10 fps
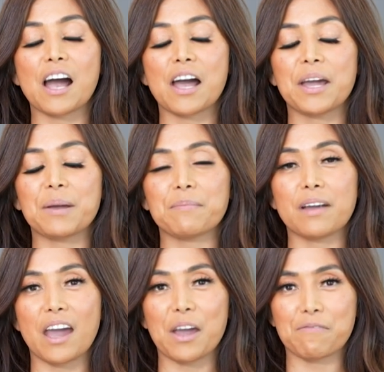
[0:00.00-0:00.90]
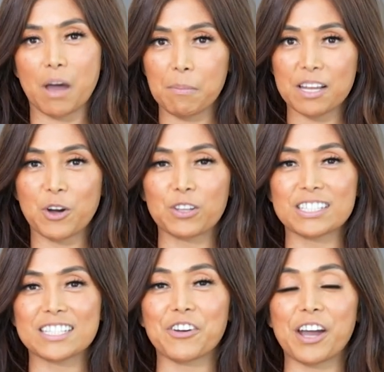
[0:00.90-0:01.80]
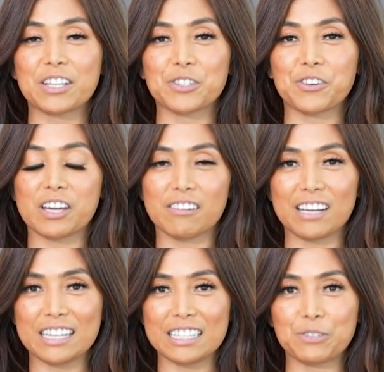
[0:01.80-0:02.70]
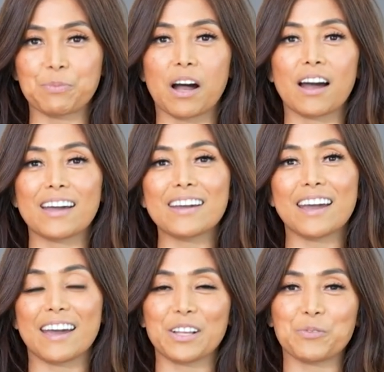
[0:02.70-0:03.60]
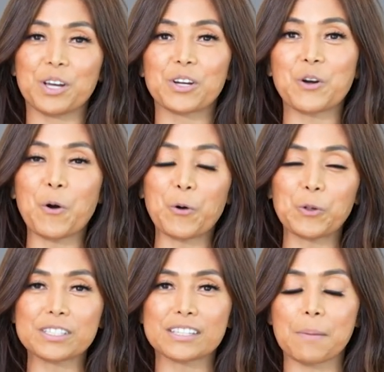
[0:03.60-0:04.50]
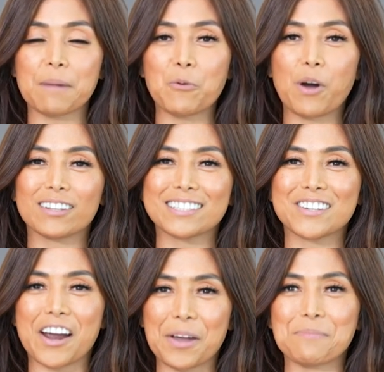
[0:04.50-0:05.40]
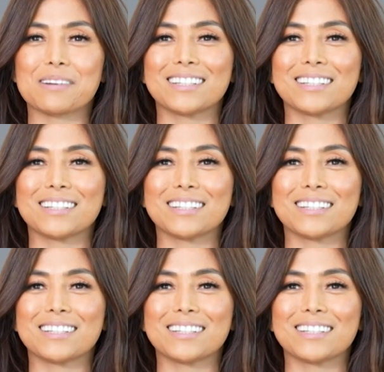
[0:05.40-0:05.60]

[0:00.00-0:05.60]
I'm a family content creator here in Dubai, and we are called My Wild Tribe.